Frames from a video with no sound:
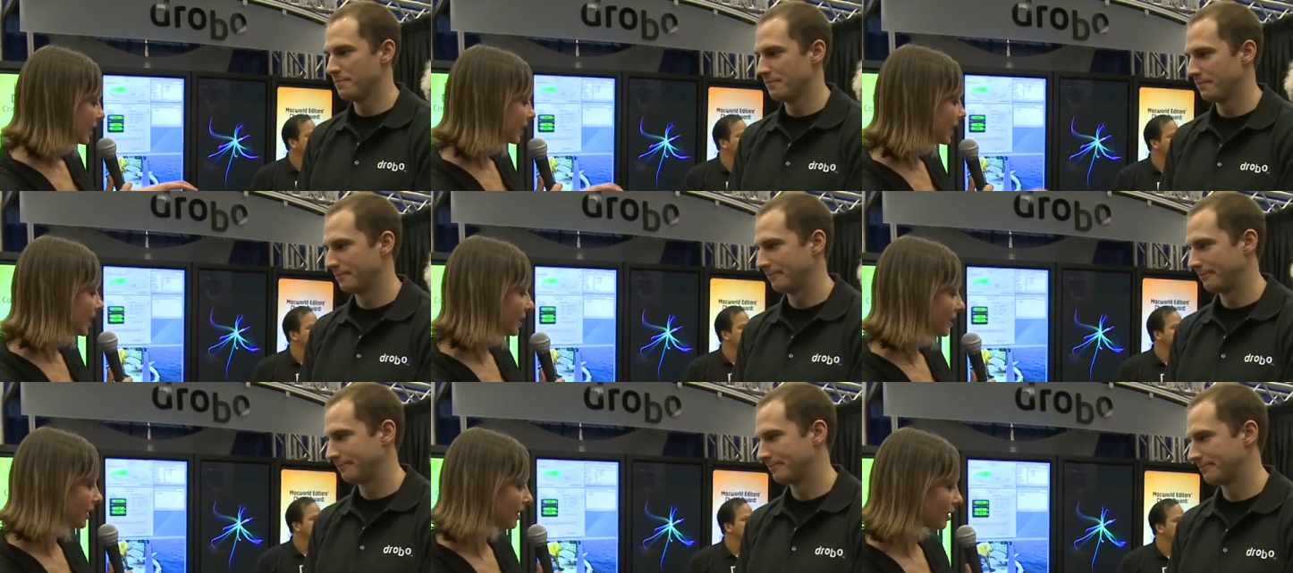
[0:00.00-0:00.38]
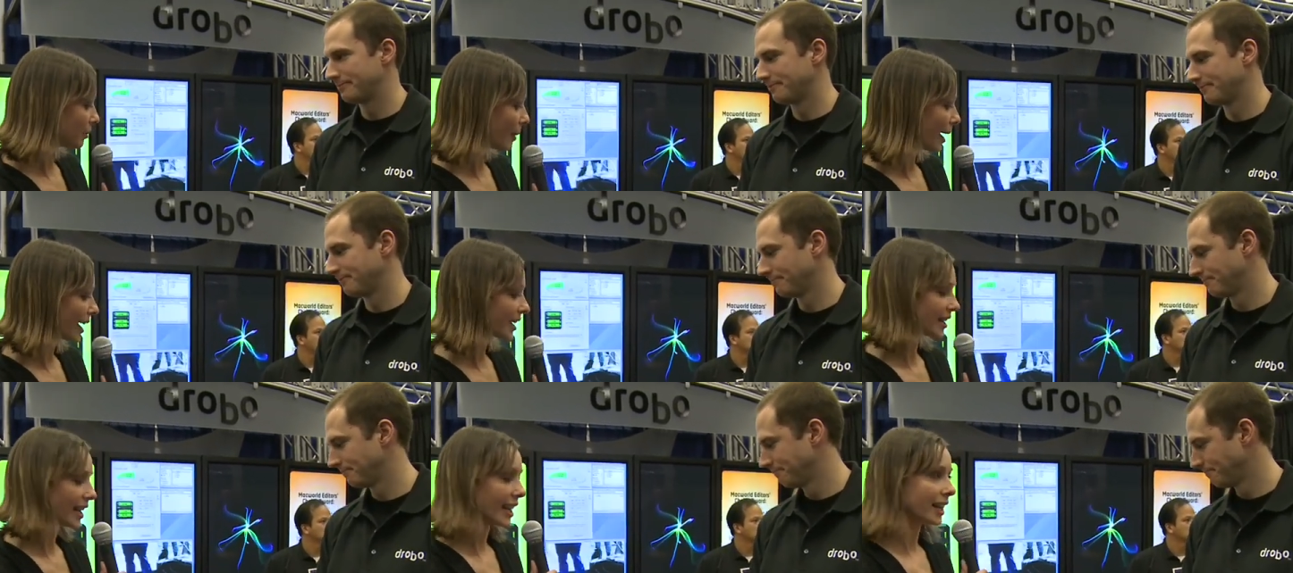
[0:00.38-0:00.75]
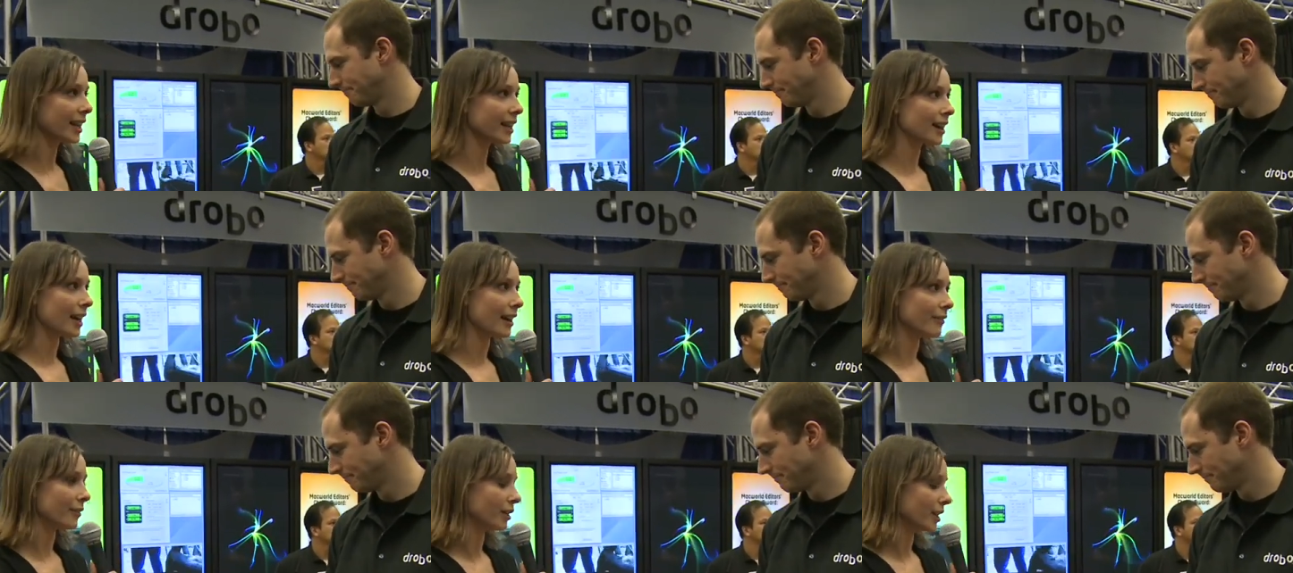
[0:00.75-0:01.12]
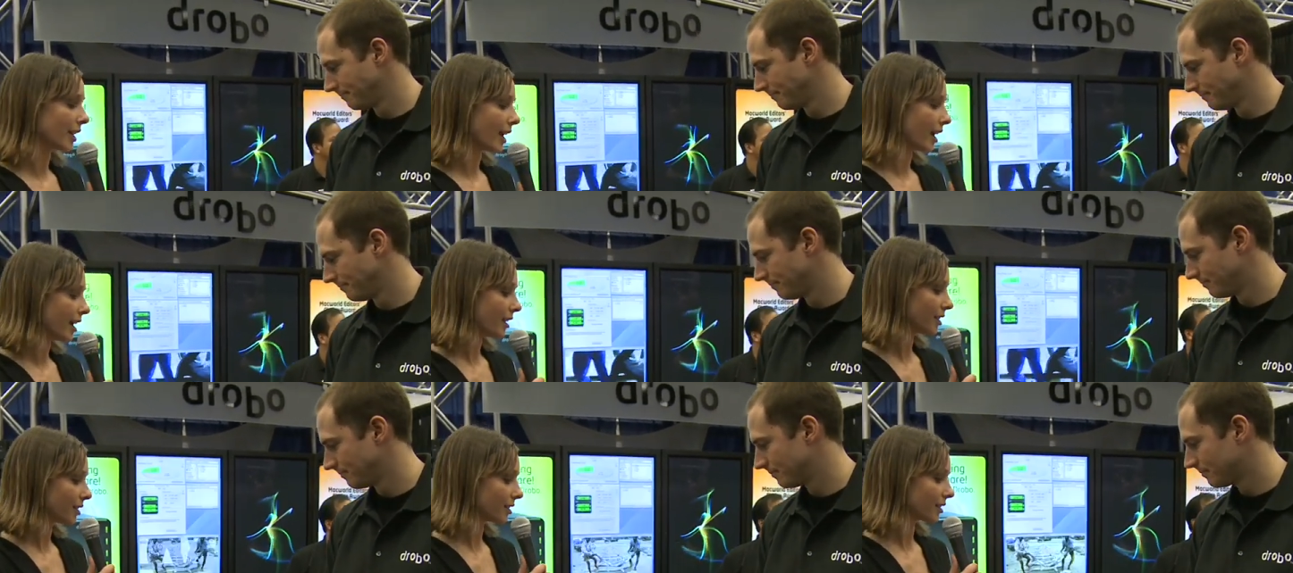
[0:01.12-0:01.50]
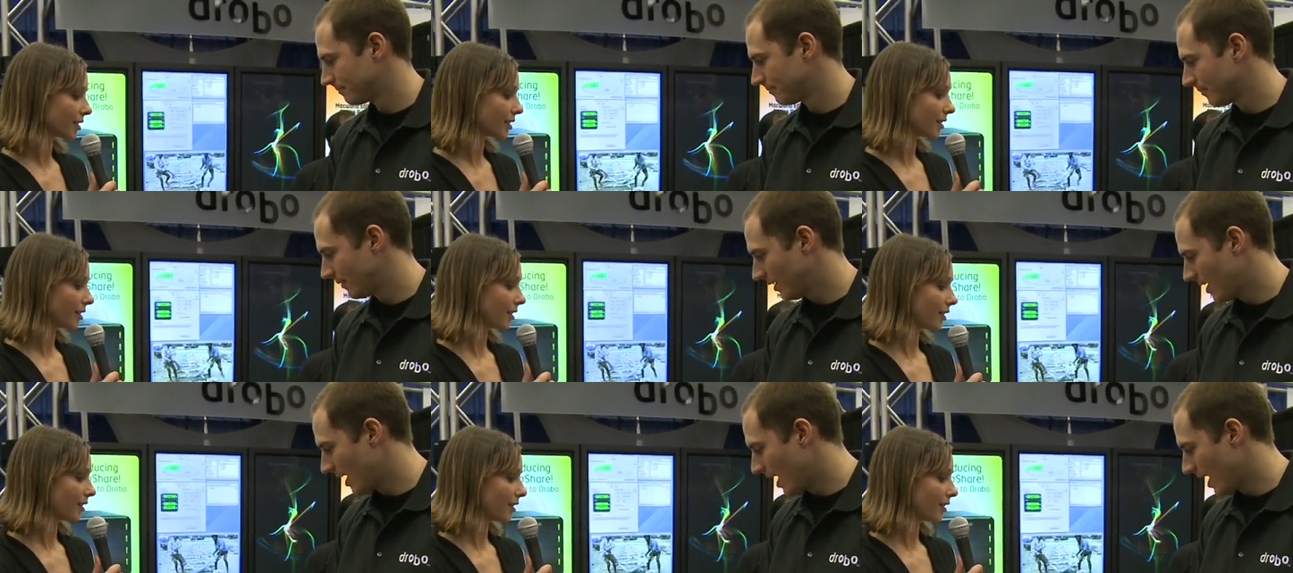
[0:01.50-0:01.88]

Speaker 1: This is a magnetic cover, yes?